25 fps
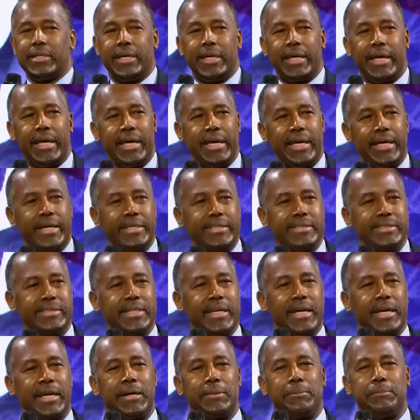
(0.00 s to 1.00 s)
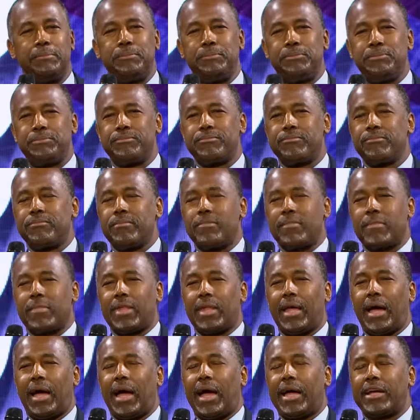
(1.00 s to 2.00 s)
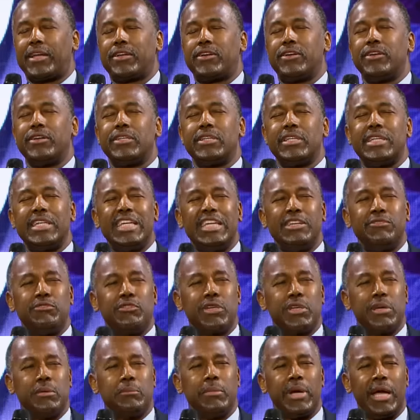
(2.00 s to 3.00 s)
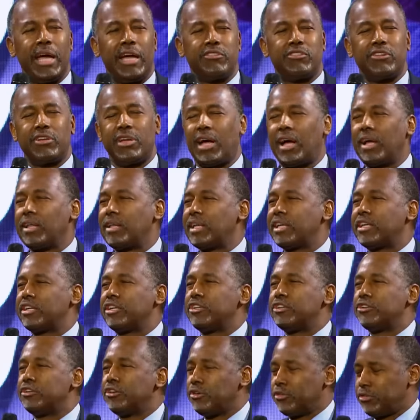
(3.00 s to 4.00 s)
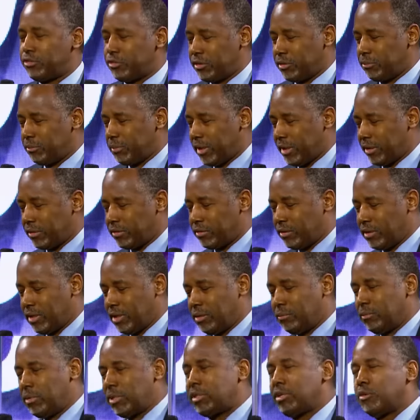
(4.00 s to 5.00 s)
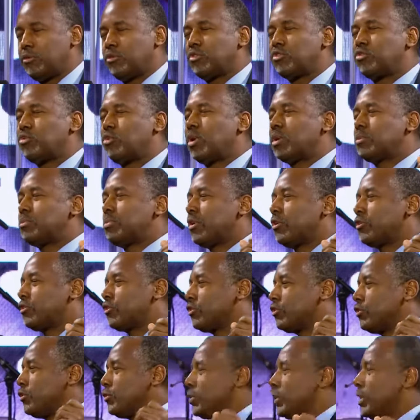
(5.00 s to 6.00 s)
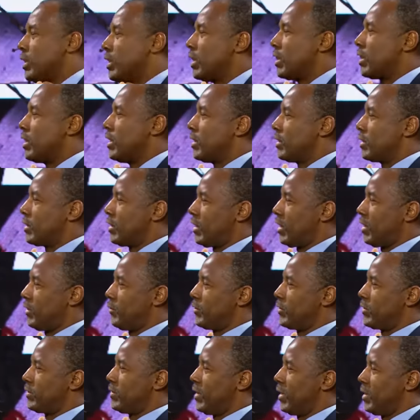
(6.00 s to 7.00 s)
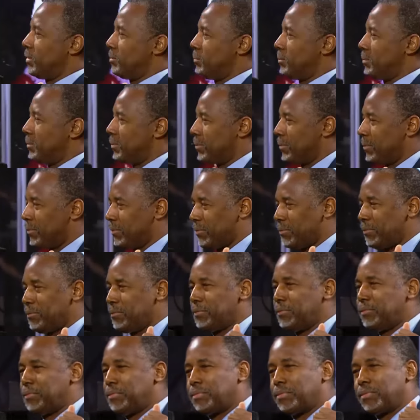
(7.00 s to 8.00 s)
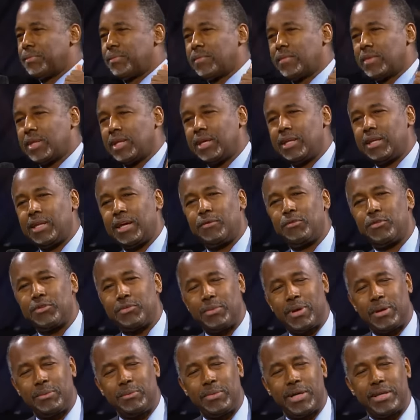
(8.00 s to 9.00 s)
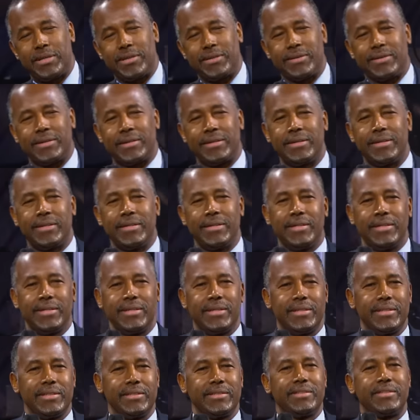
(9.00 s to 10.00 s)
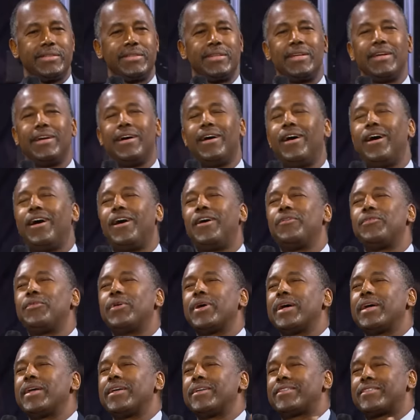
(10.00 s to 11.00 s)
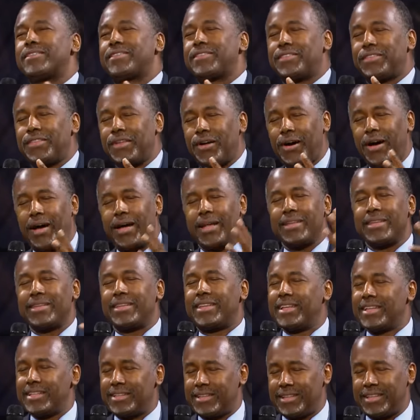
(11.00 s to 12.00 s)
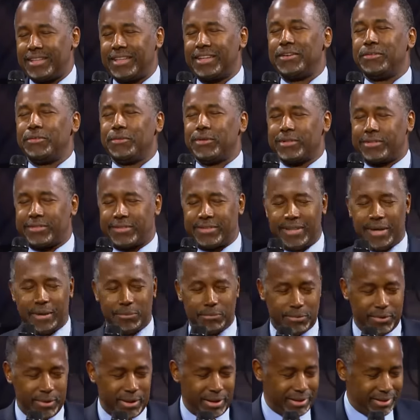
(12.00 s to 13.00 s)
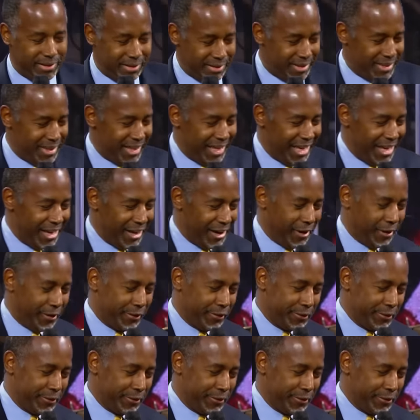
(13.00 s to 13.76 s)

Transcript: And um, I couldn't even imagine how they could know so much. But there was one person who didn't think that I was dumb, and that was my mother. She always thought that there was something there.